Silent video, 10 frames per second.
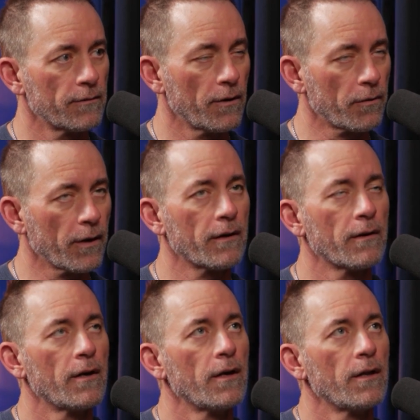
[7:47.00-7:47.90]
okay
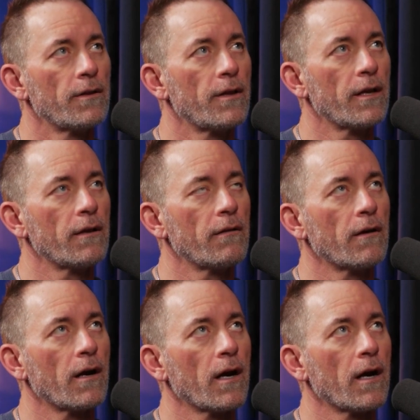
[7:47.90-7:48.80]
so, then
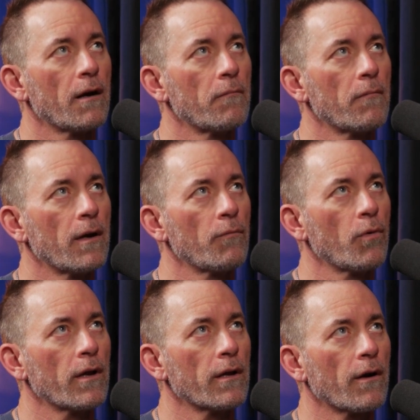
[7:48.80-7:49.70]
um and
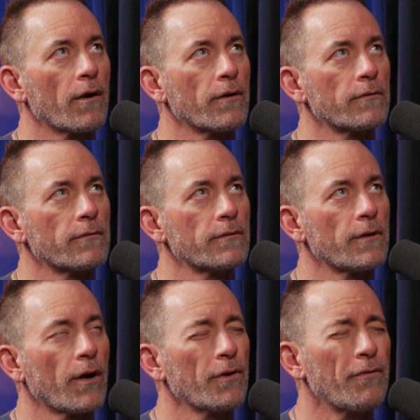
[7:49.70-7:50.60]
what are
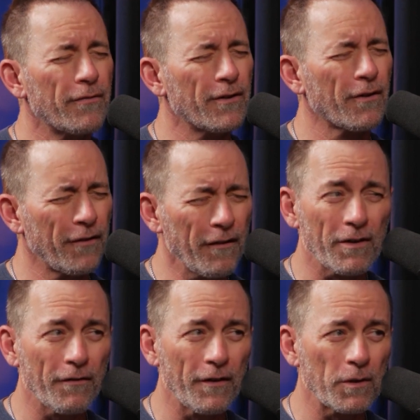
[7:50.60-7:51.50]
are you you're 50
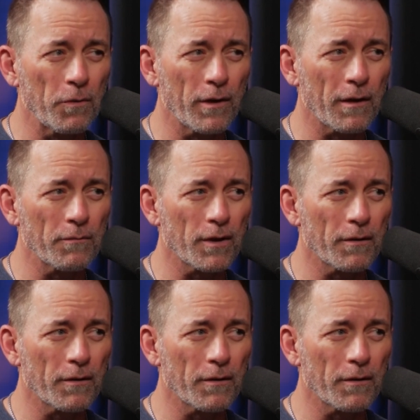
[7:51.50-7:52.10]
or 51 i'm trying